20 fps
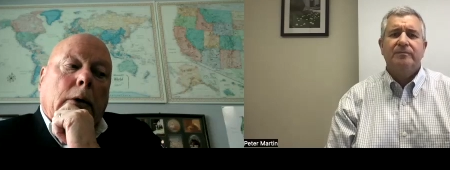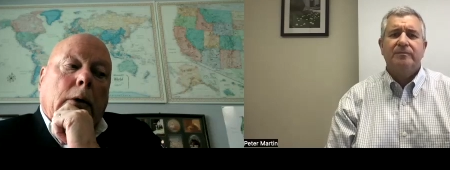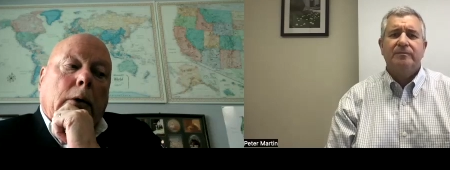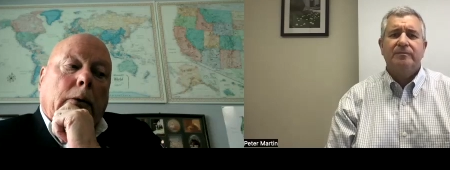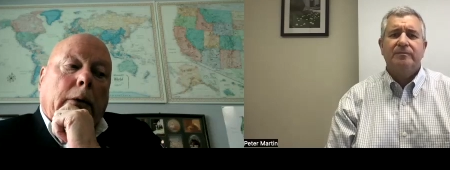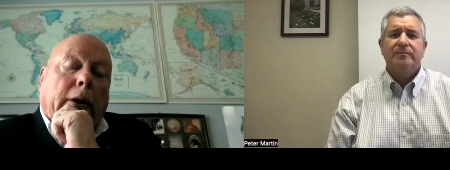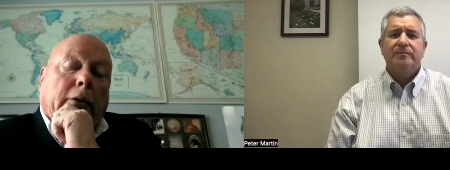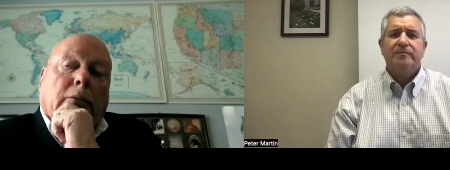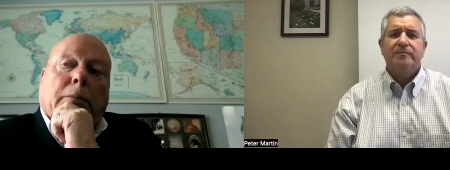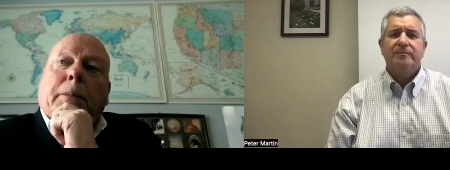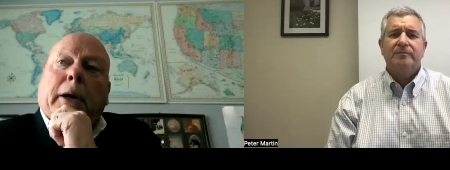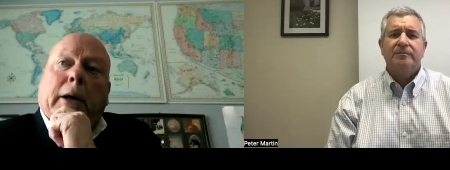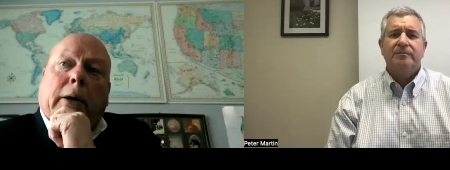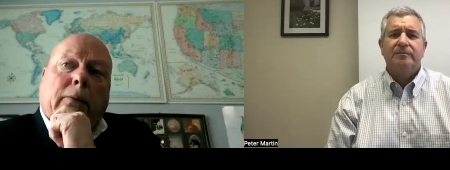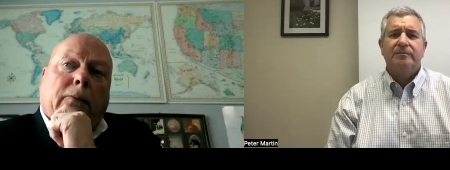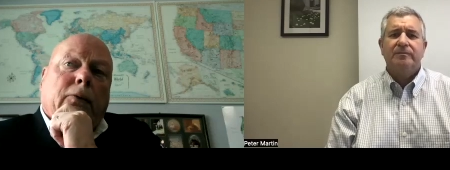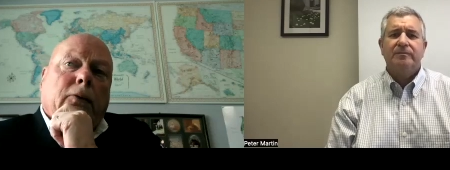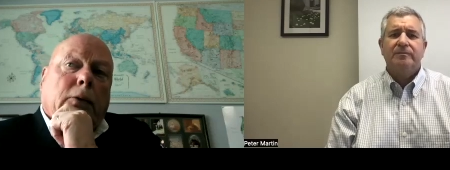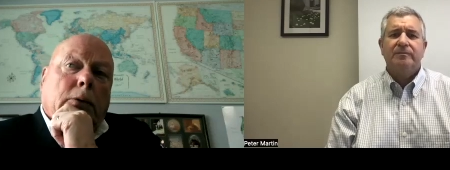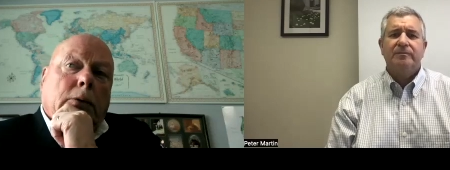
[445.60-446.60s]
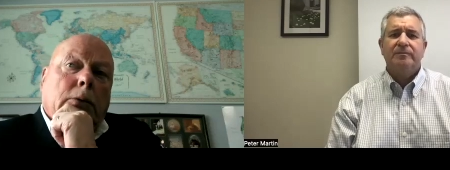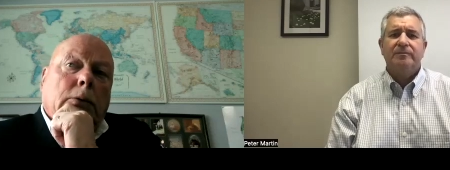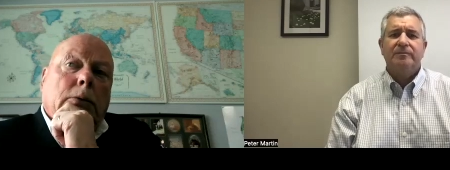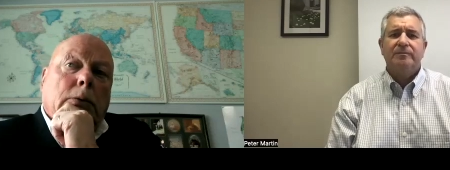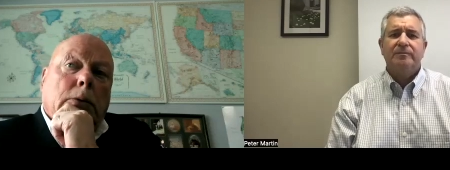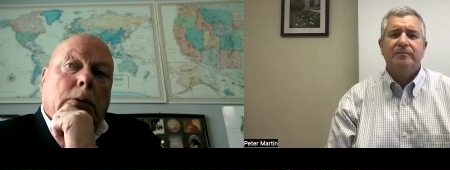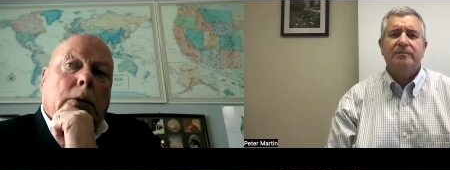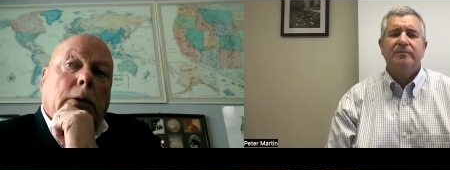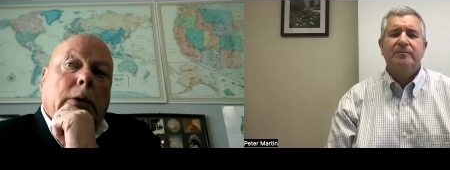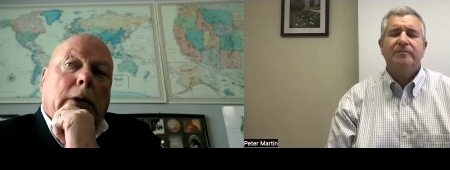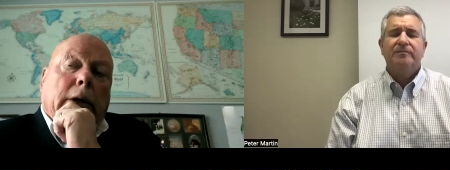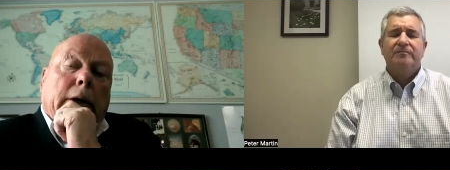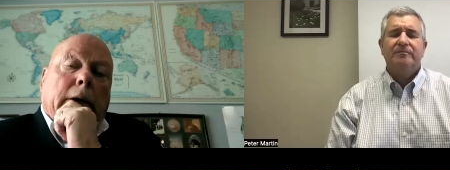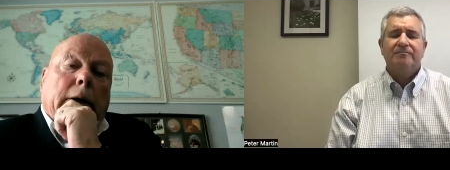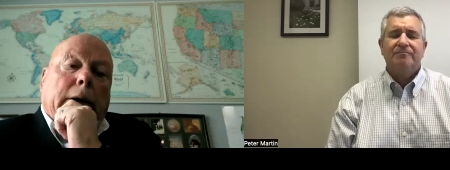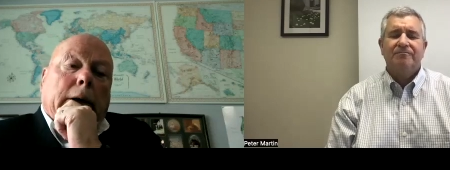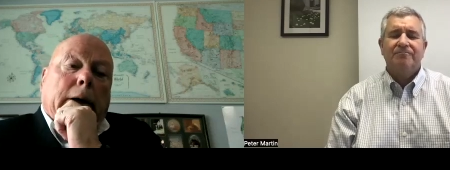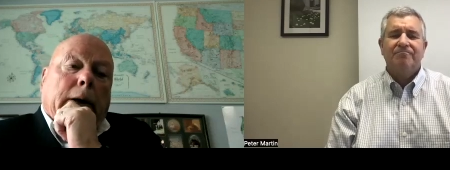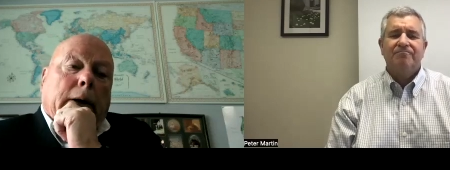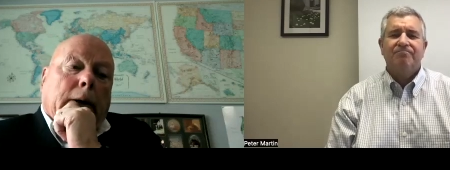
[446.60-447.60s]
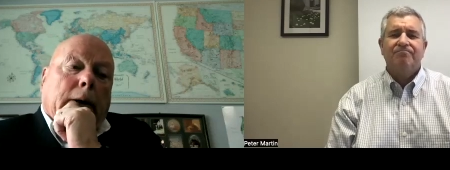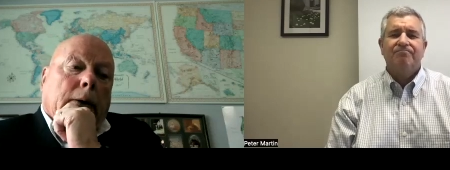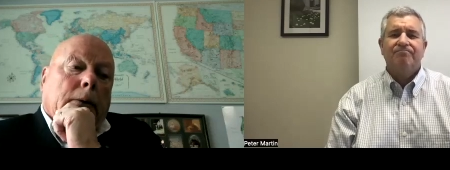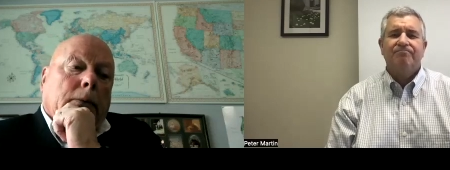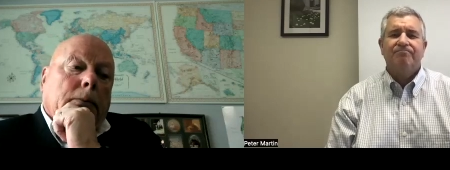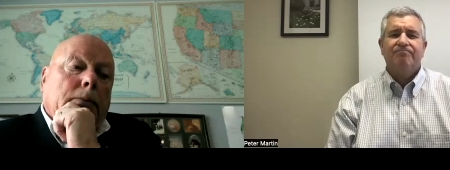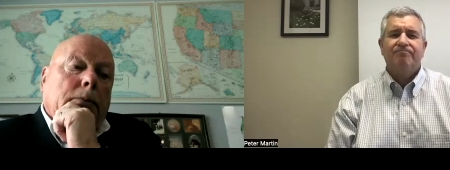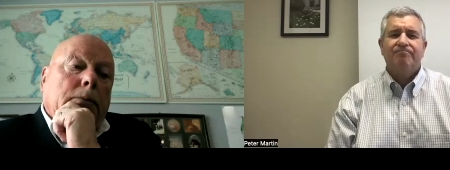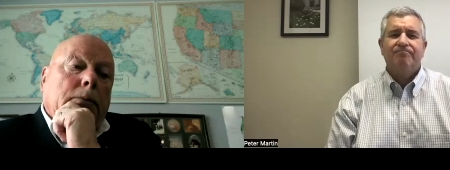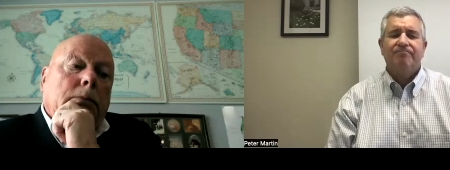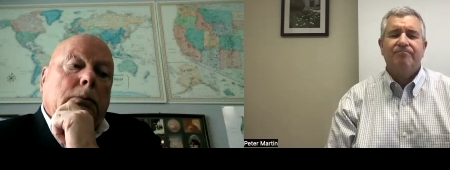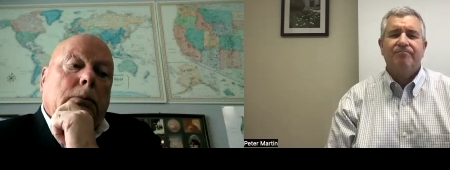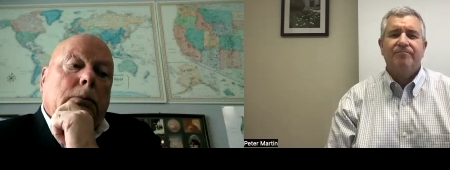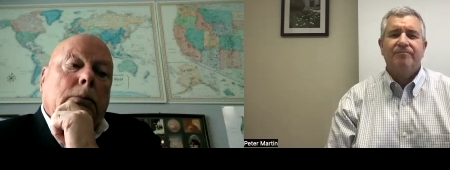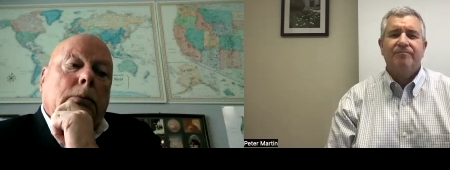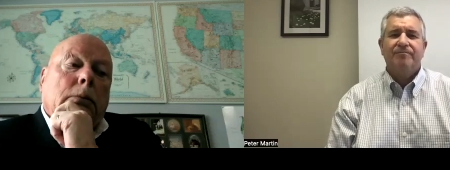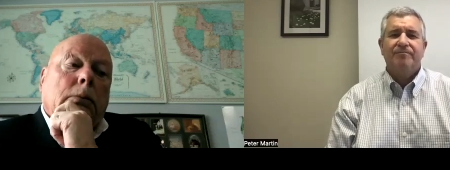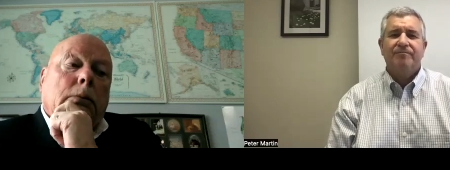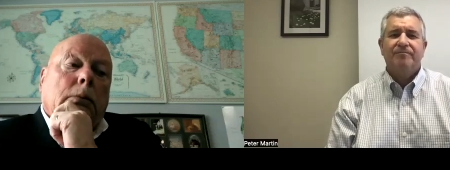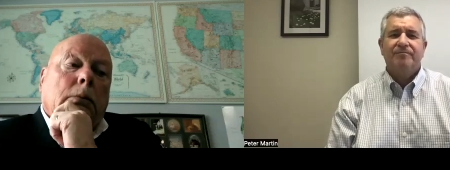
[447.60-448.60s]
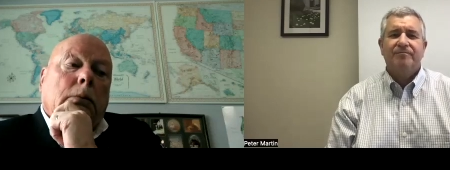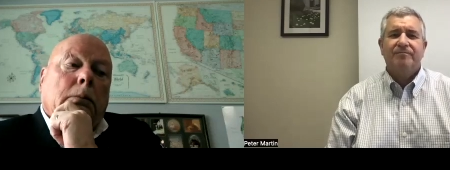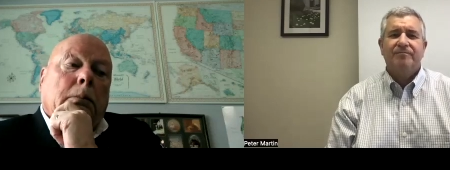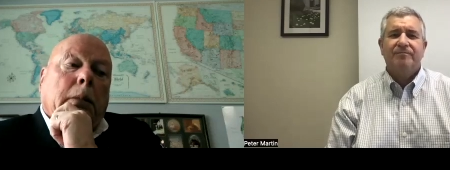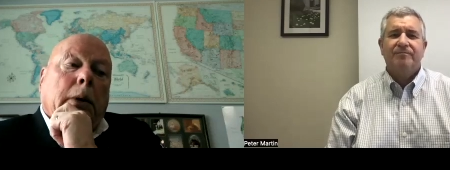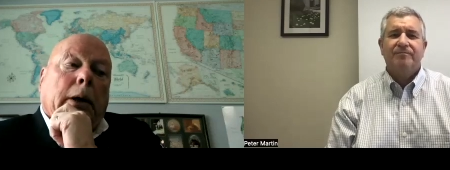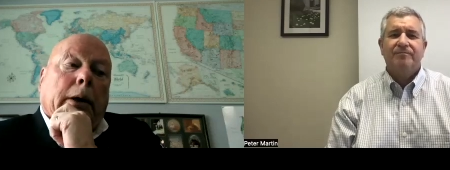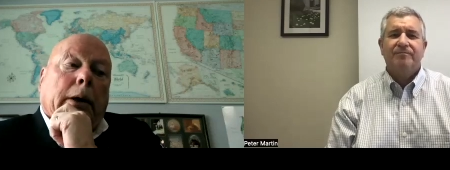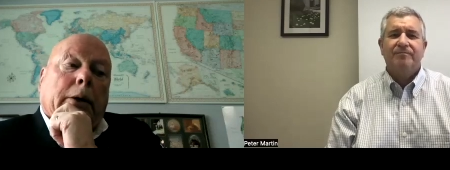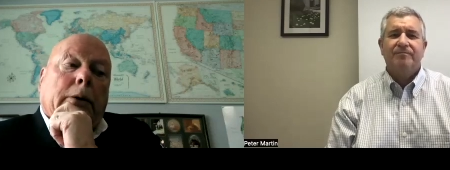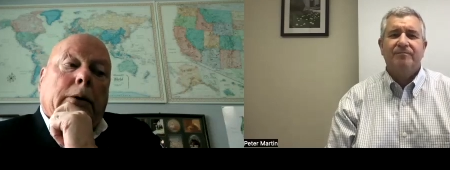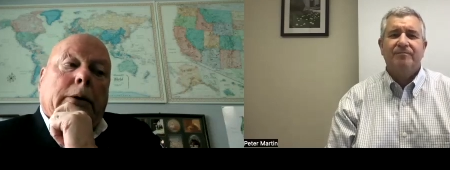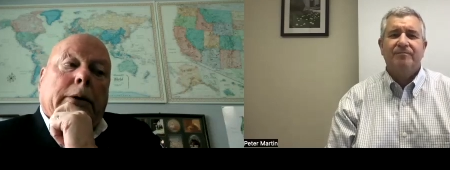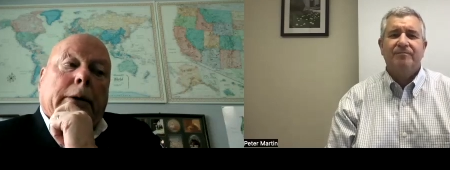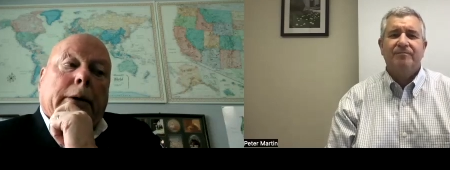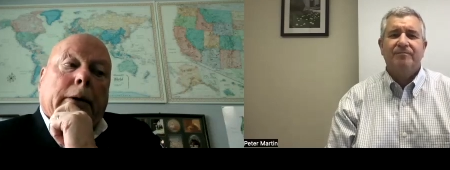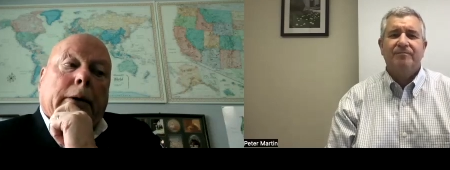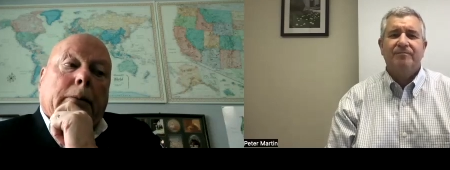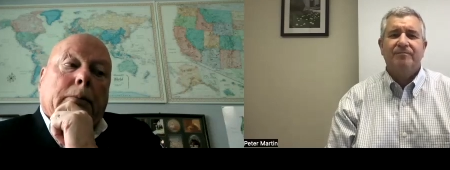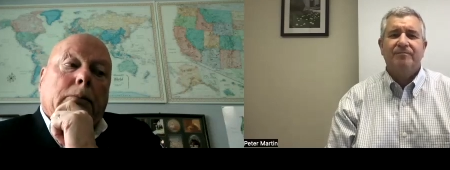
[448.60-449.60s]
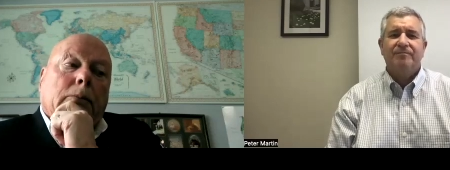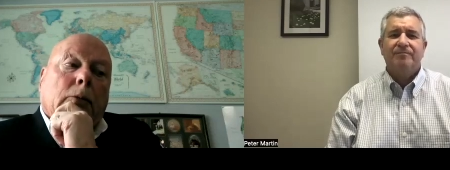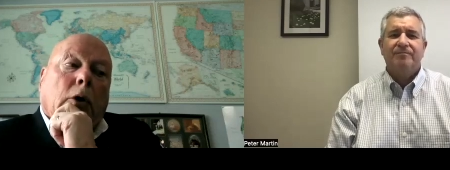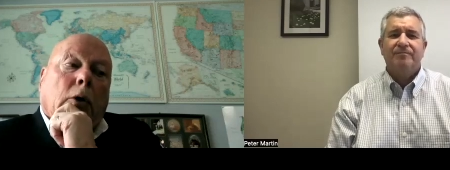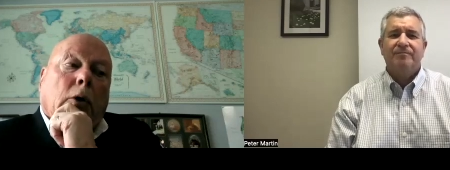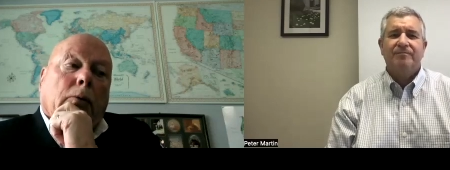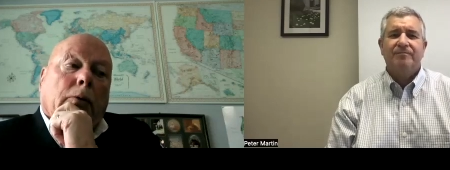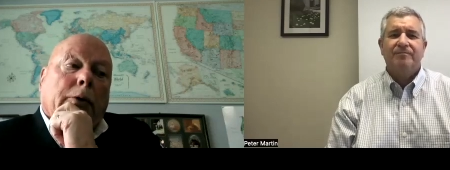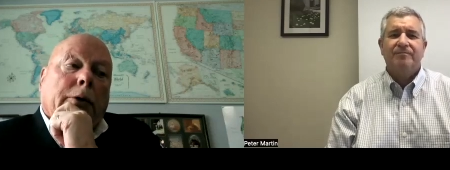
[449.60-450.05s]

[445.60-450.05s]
Speaker 1: they were painful. Uh, but uh, over